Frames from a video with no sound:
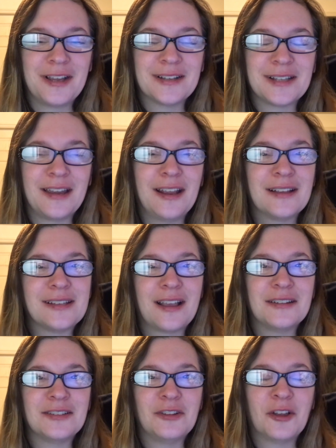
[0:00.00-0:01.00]
exciting because I
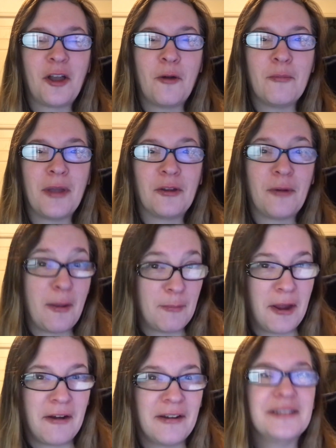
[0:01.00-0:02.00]
got to look up my
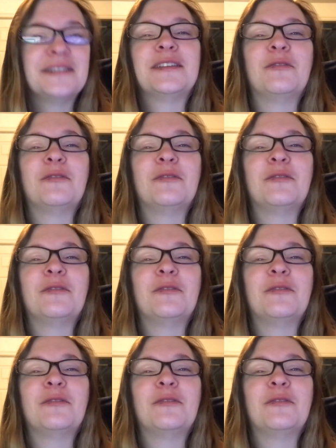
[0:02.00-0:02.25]
grandparents